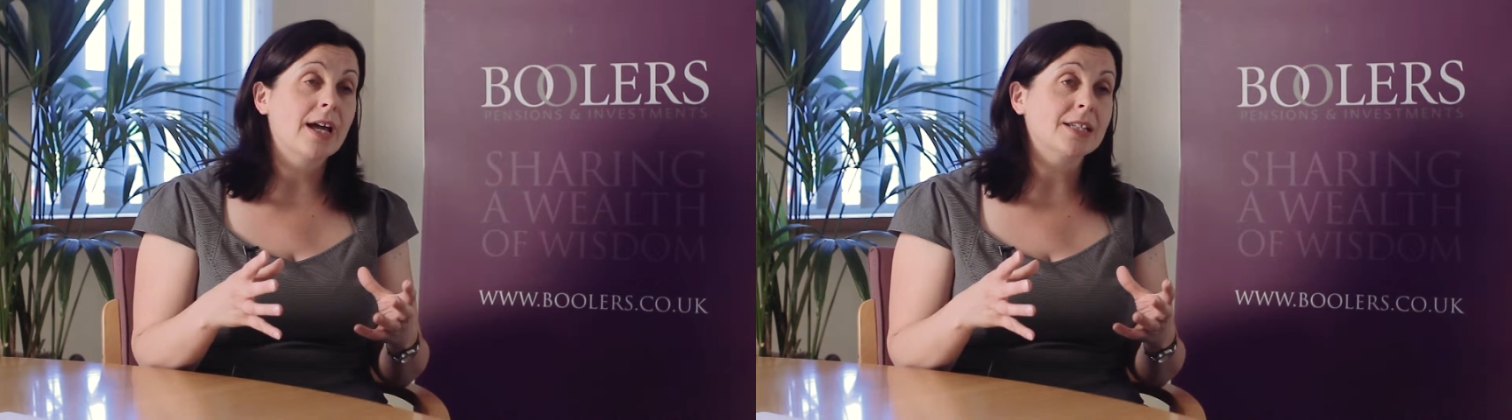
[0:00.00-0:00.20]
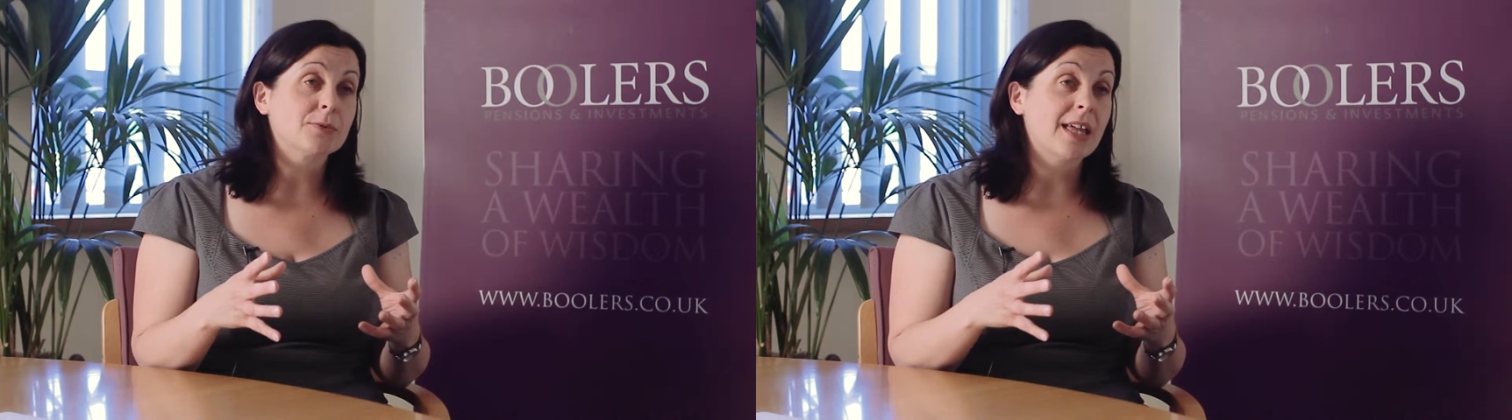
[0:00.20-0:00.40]

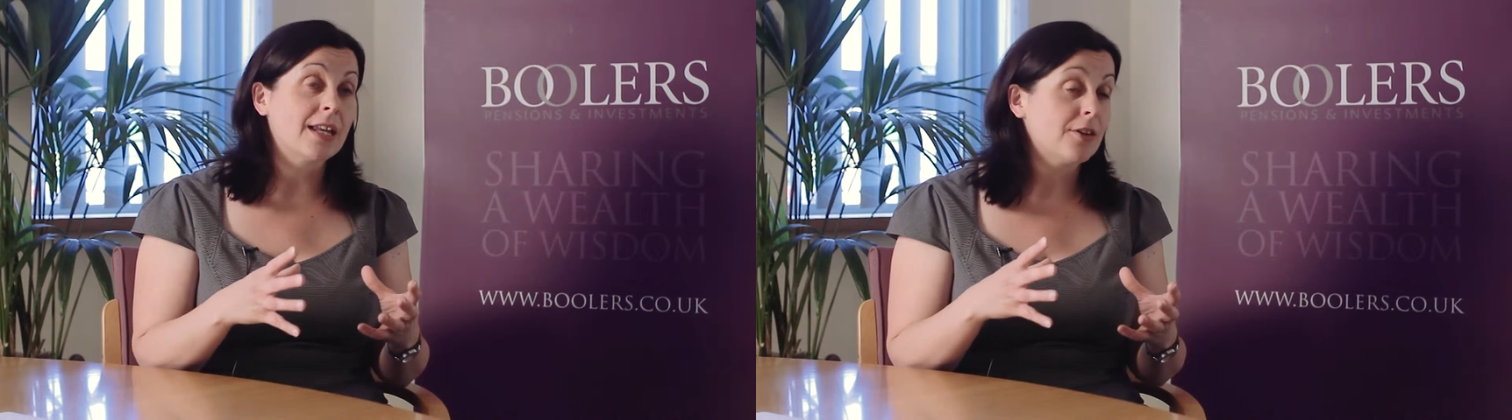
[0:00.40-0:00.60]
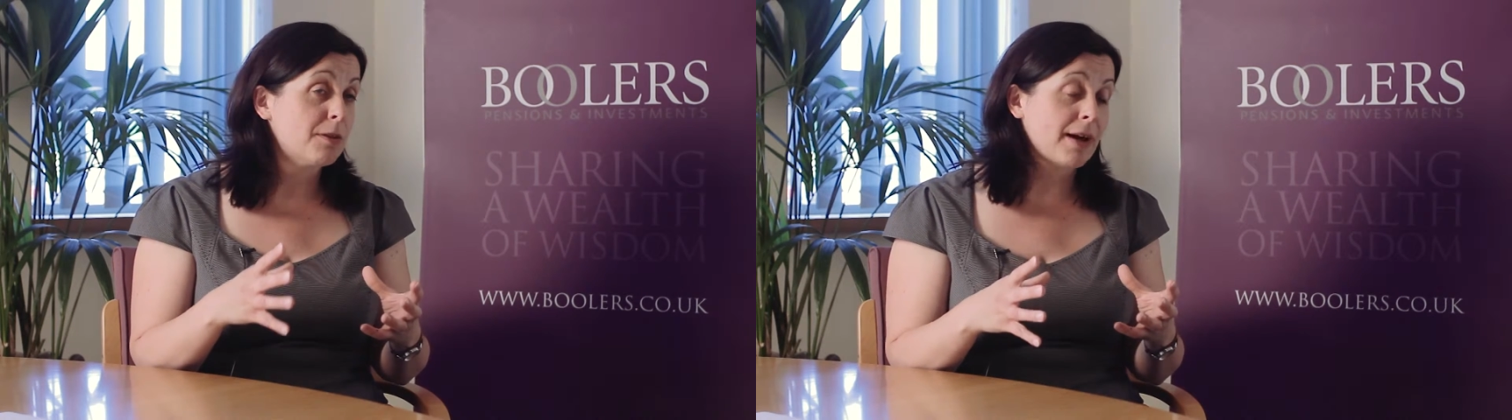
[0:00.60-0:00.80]
as with
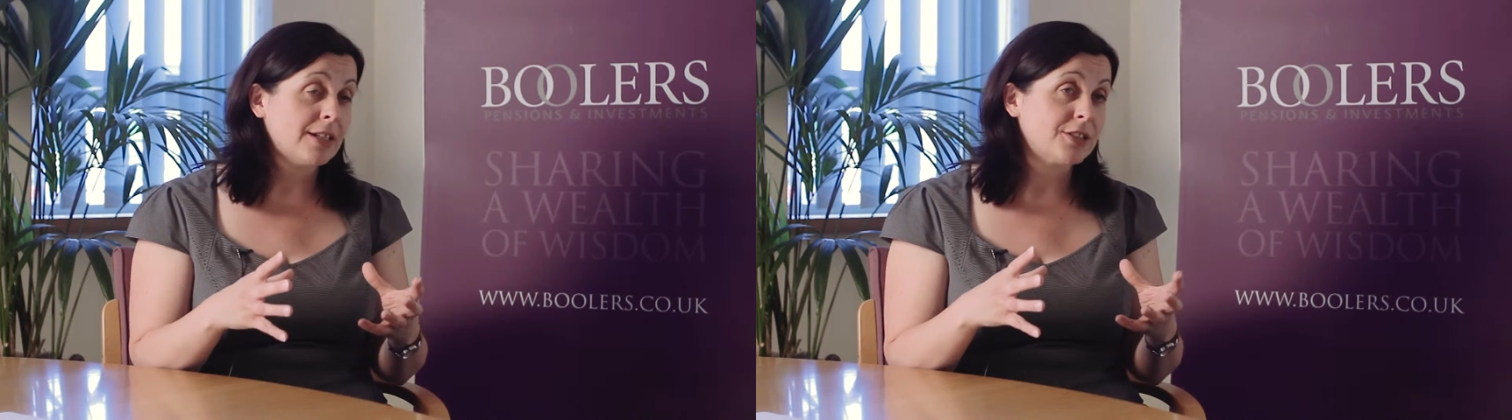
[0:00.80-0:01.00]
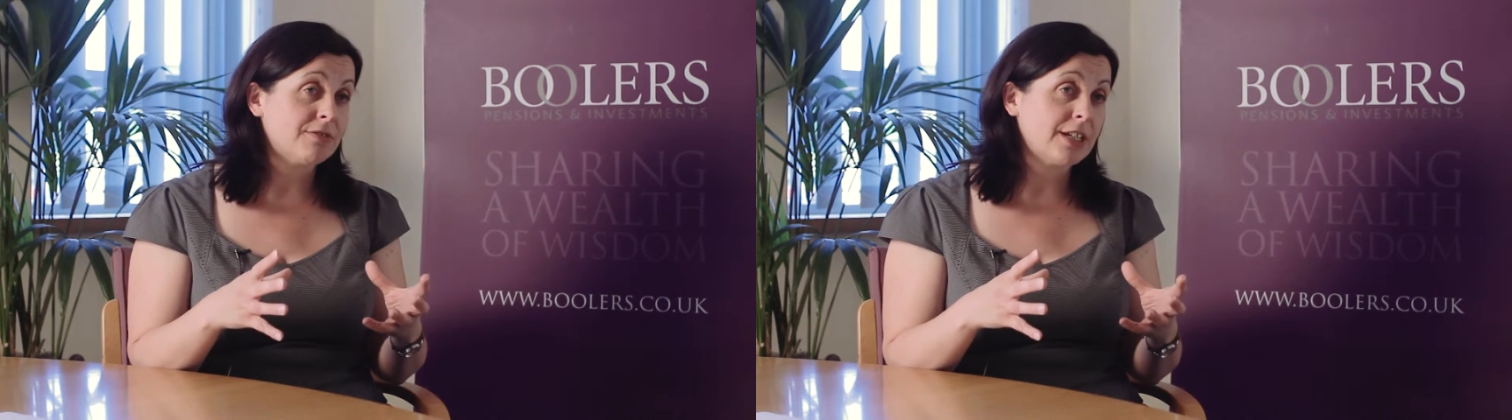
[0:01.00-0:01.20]
any other
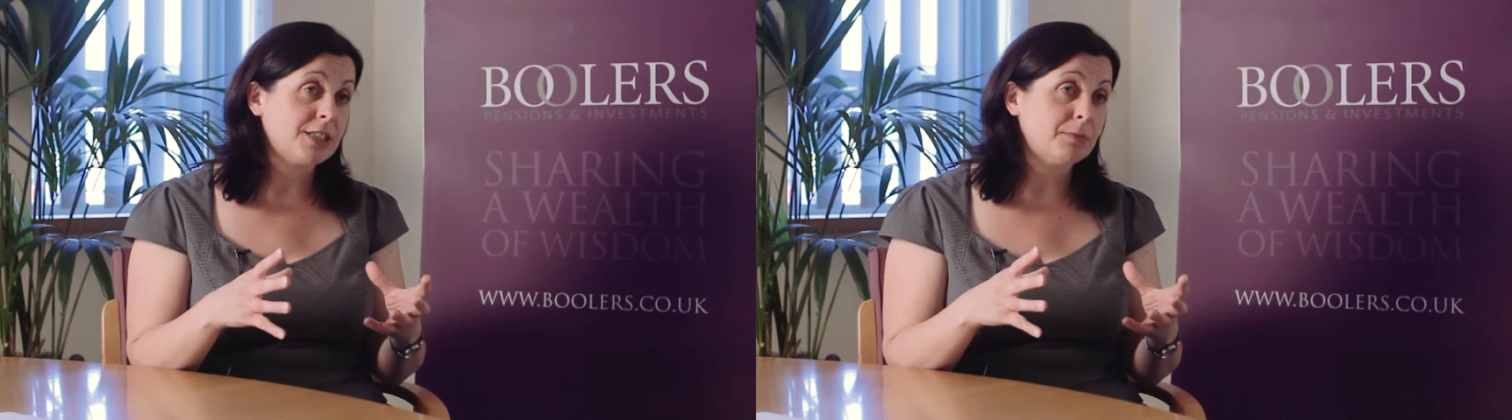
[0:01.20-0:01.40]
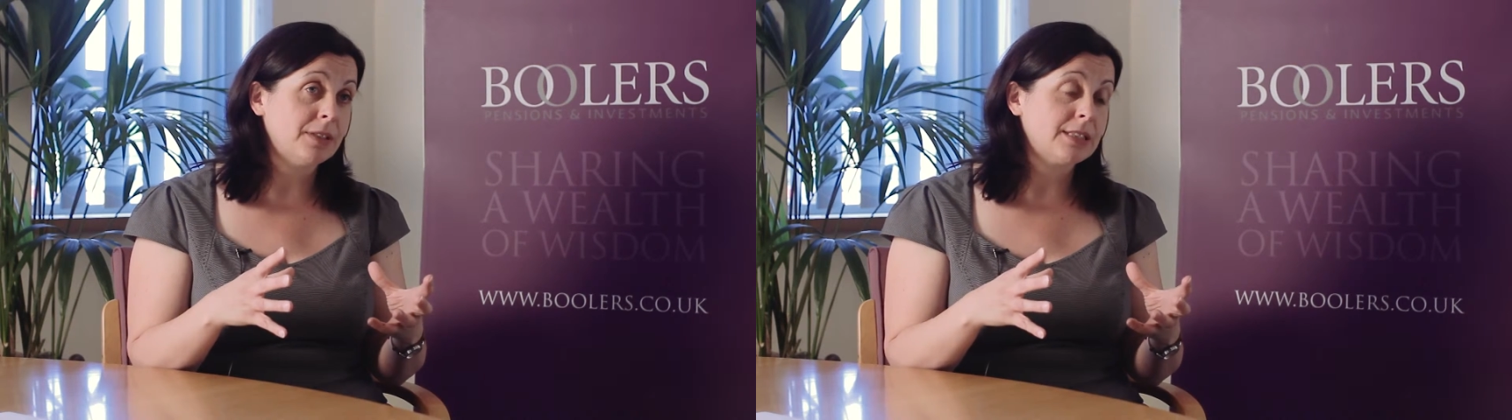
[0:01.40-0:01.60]
pension
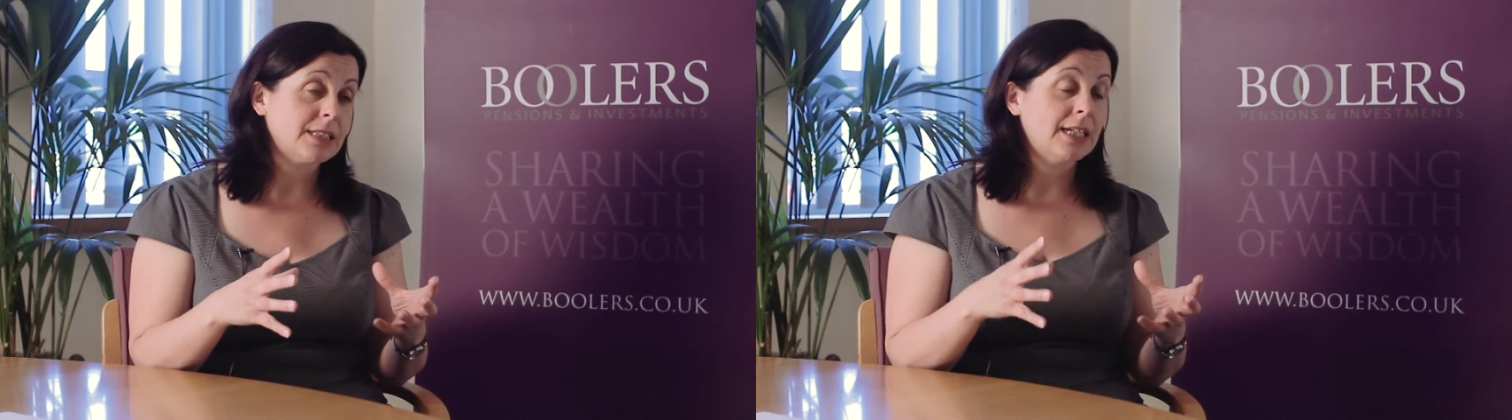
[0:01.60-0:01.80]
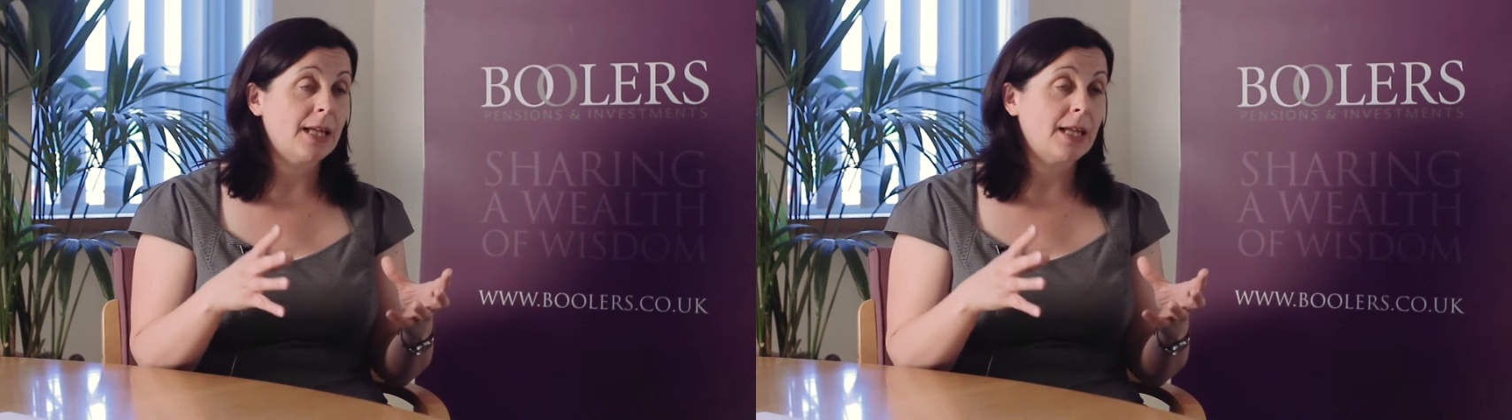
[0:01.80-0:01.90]
arrangement,